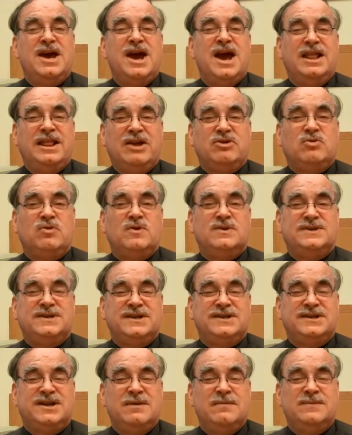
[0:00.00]
and electrical
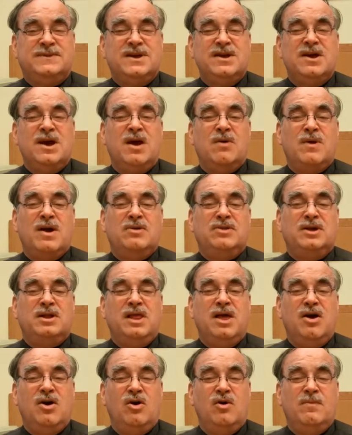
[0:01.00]
systems around the
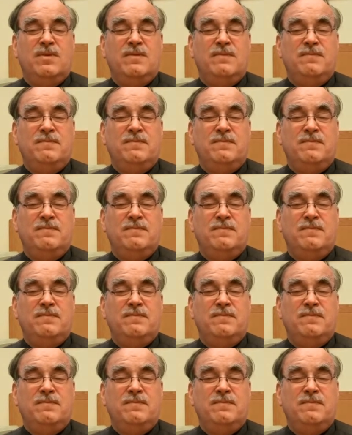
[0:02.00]
globe.